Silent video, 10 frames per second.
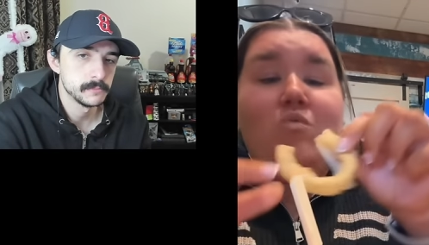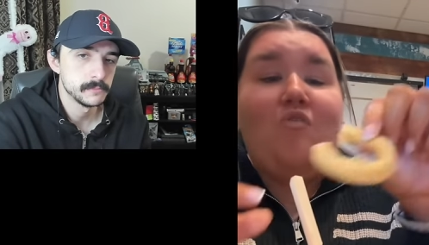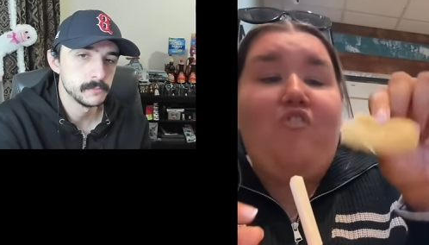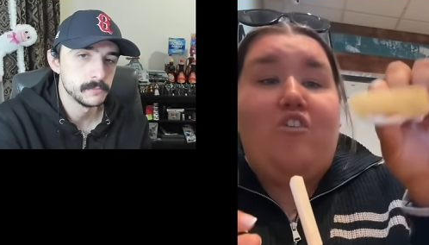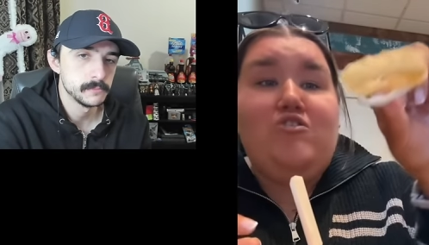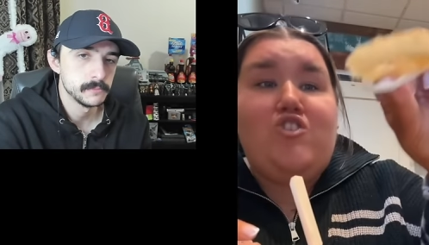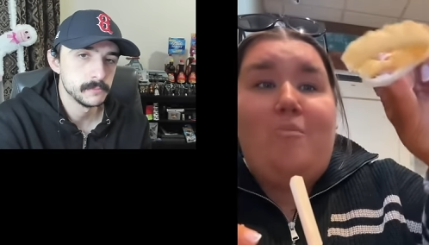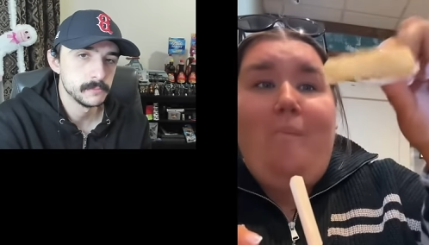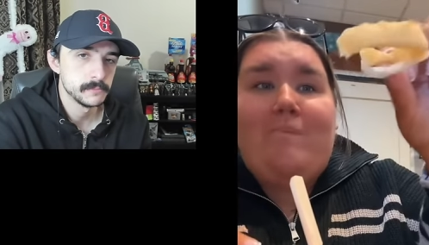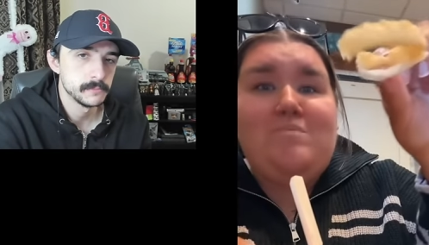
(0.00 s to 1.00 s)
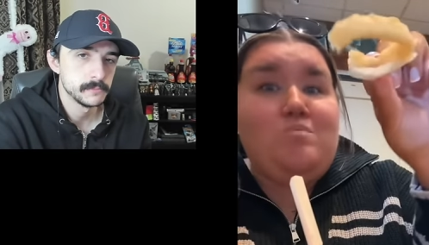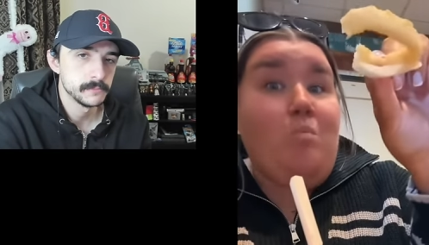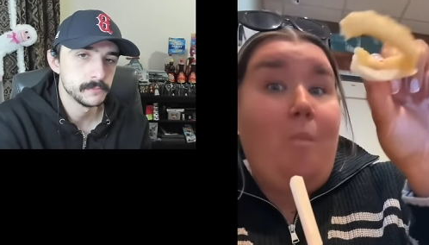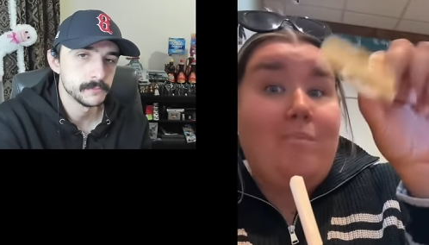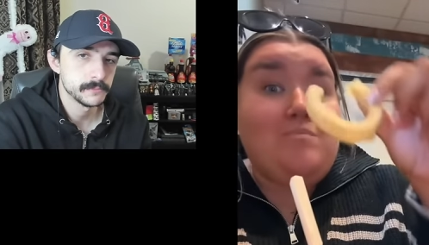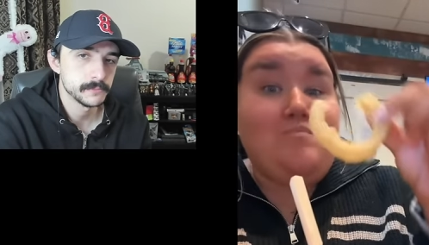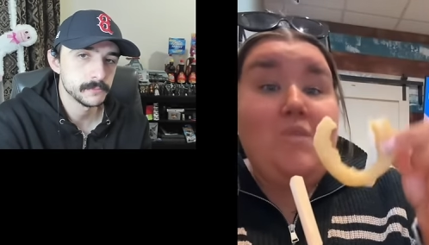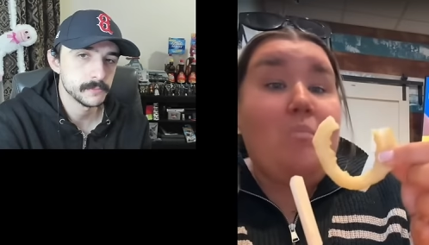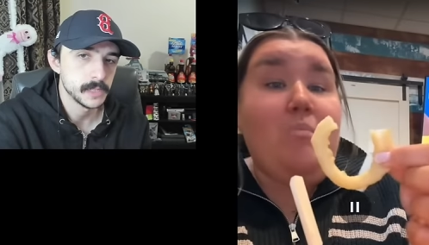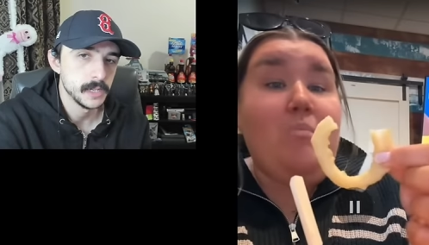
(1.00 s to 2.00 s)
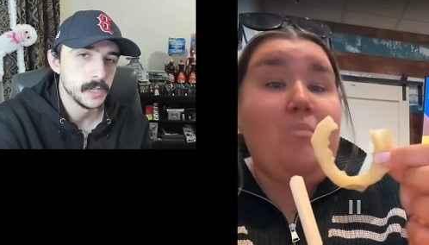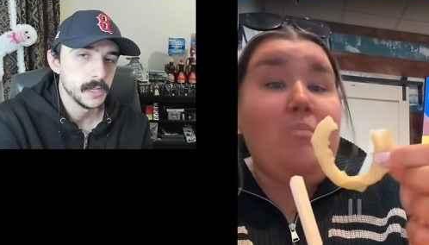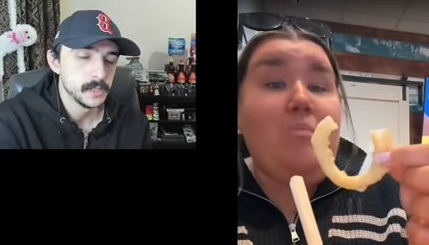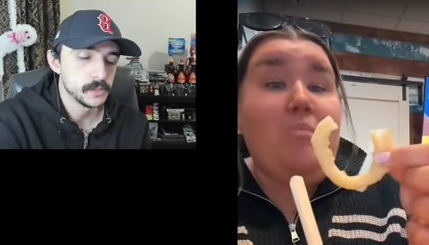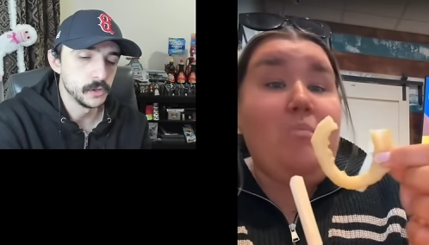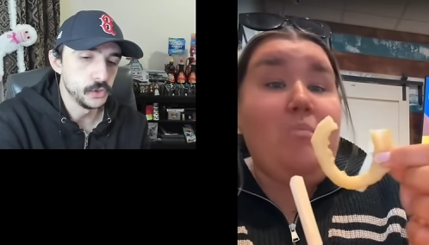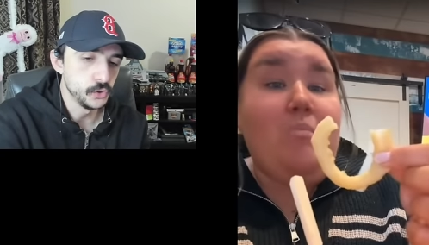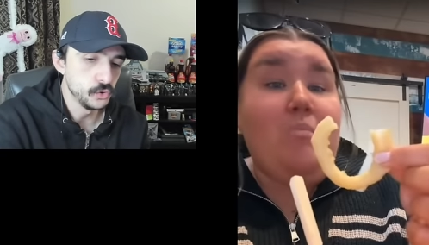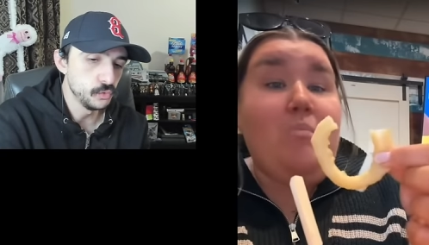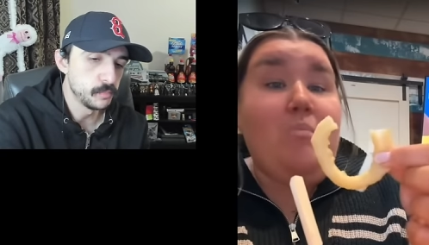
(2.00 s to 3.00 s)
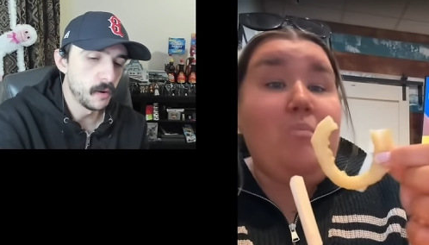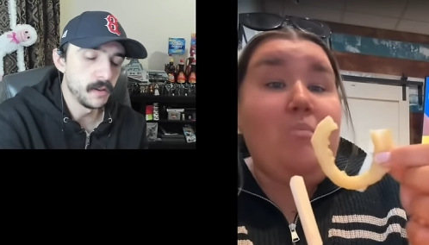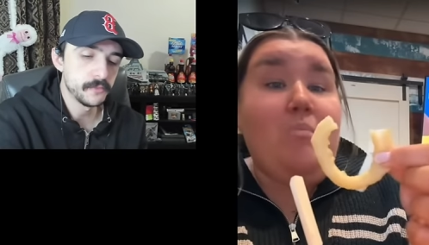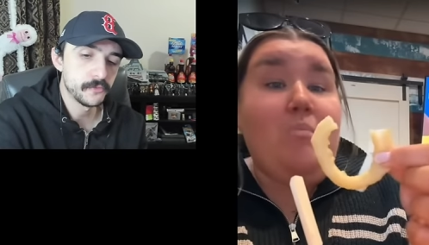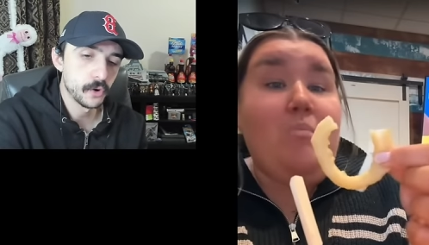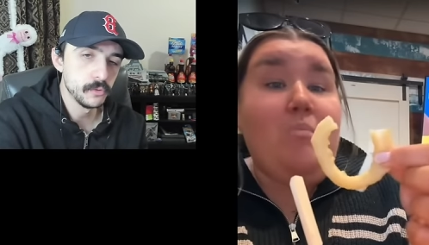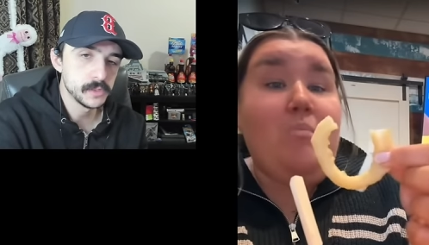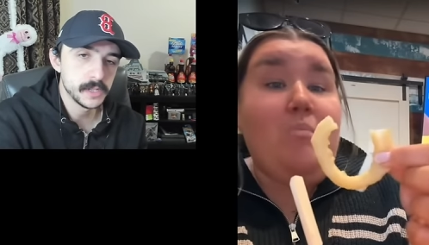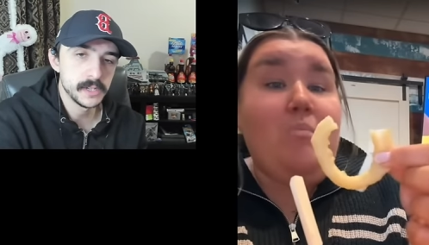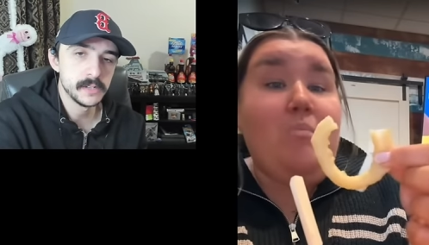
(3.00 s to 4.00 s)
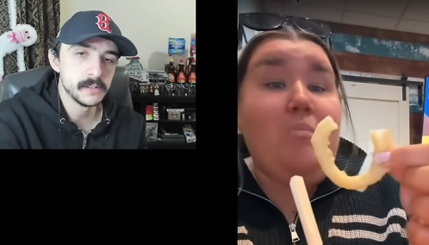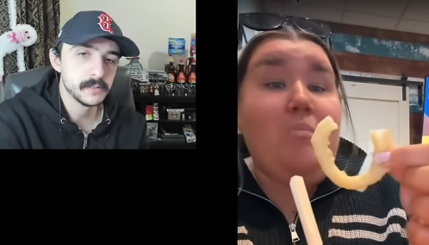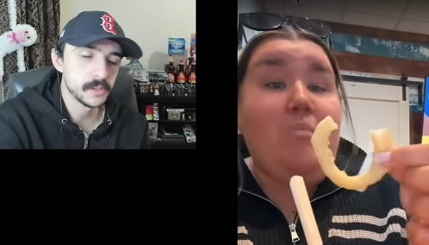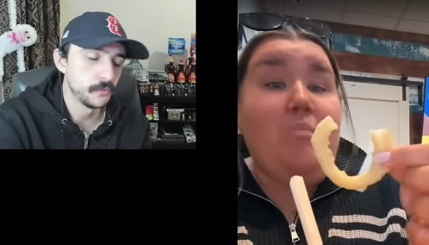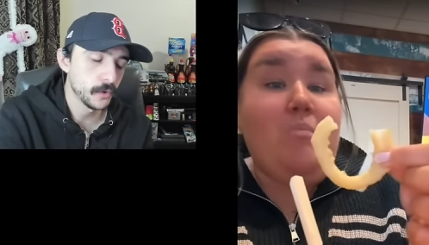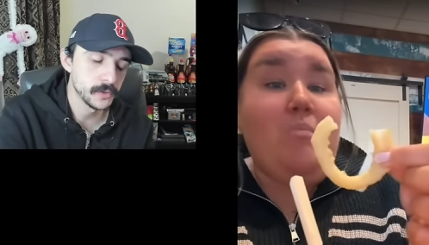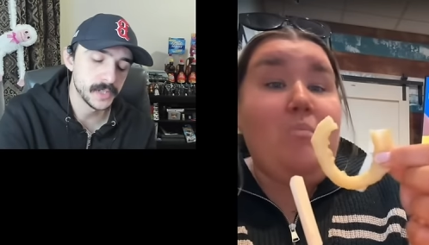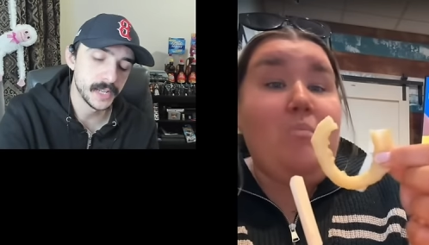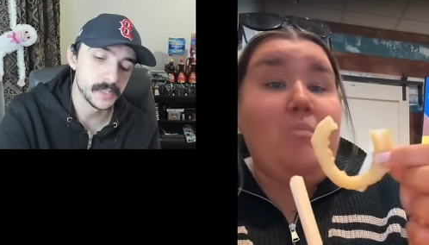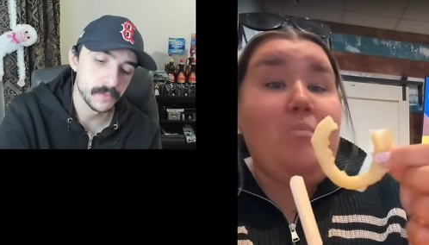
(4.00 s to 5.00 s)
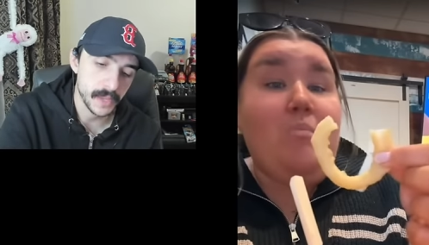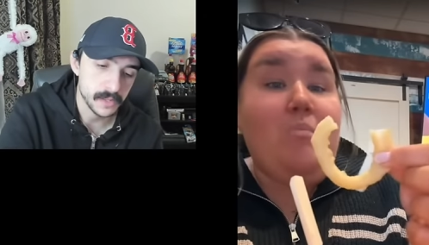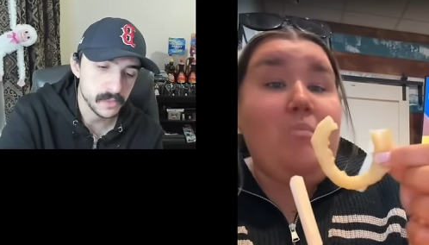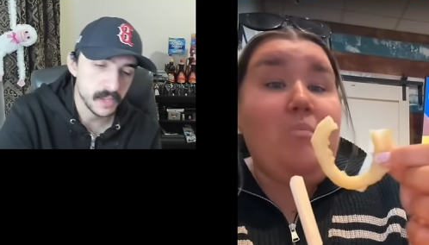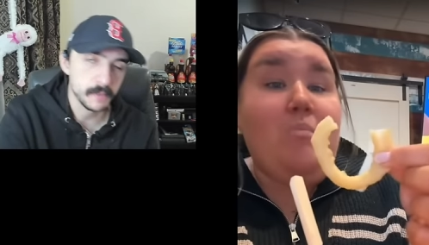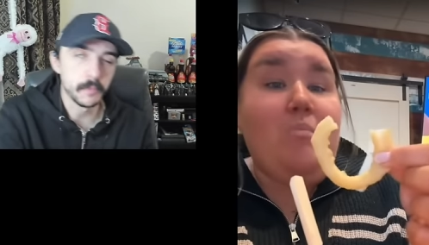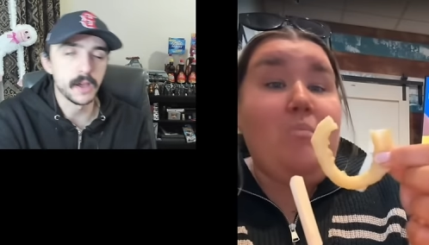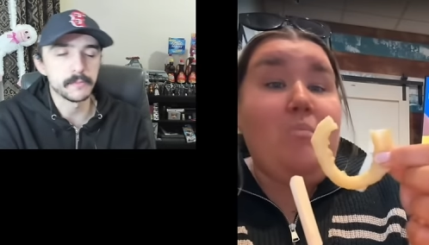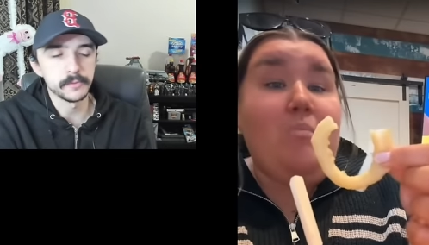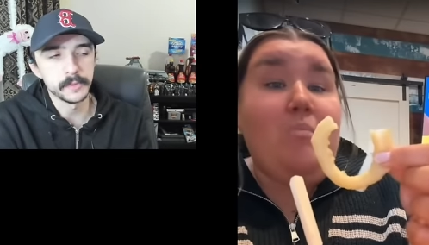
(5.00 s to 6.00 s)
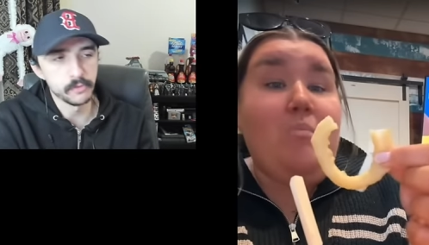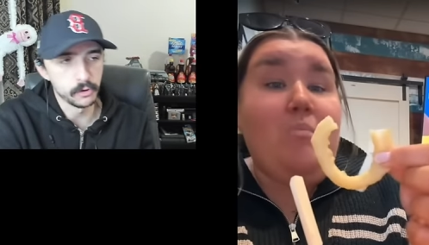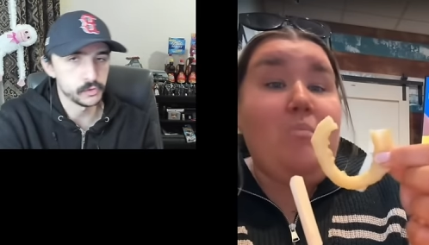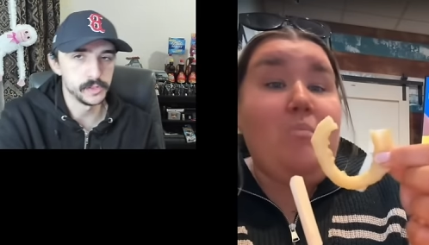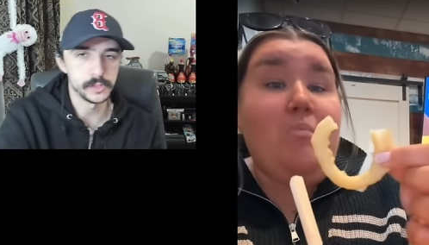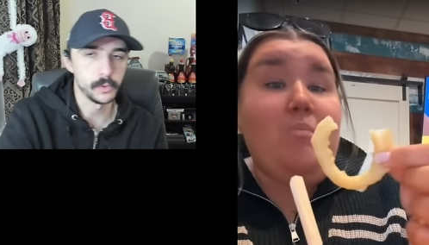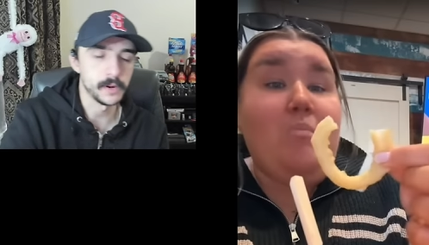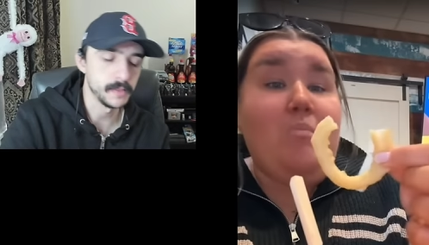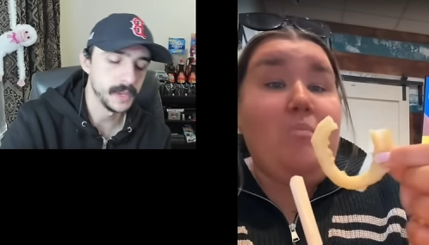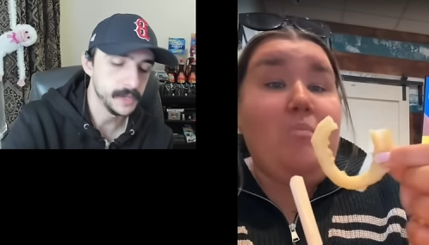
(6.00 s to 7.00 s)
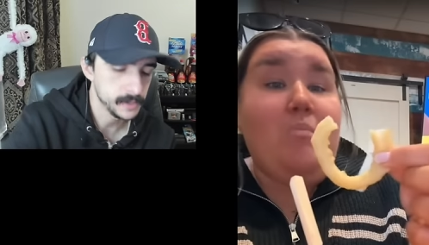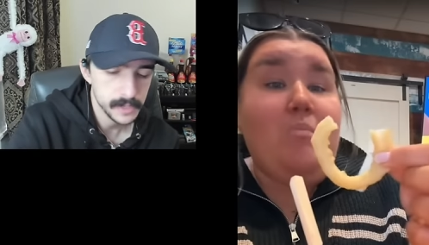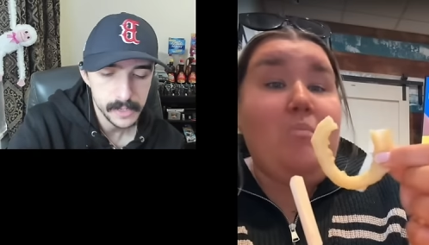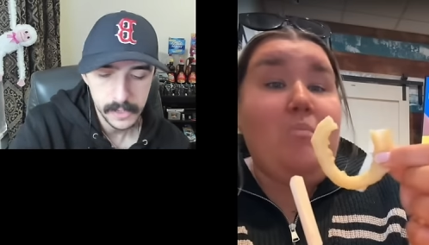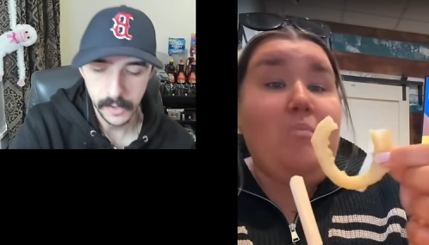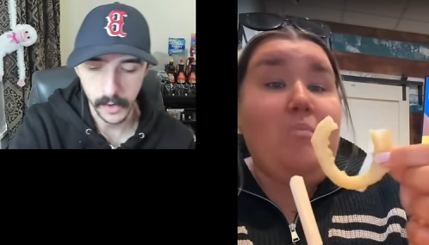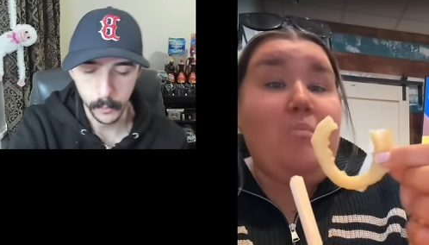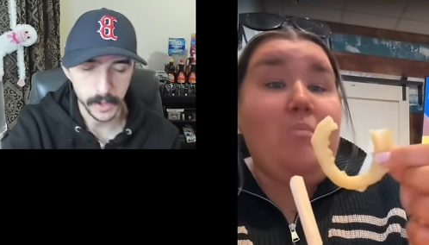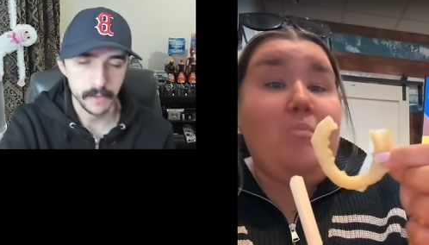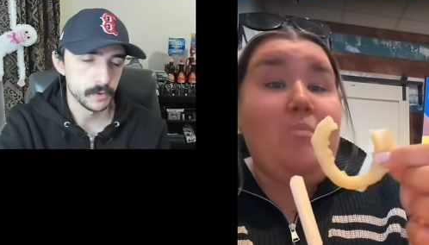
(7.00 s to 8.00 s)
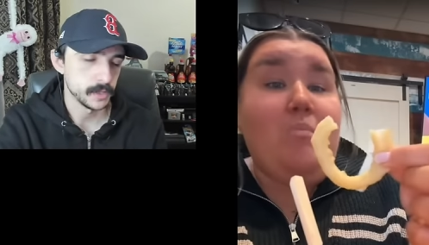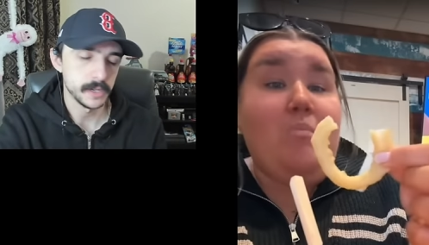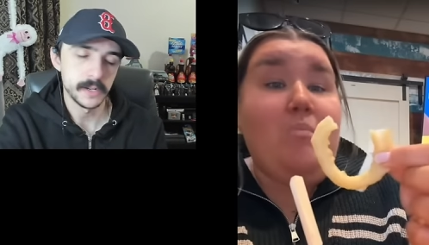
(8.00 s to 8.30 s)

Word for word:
Speaker 1: Frozen. But
Speaker 2: so you bought frozen. So frozen, as in like they bought them from the grocery store, like or whatever. That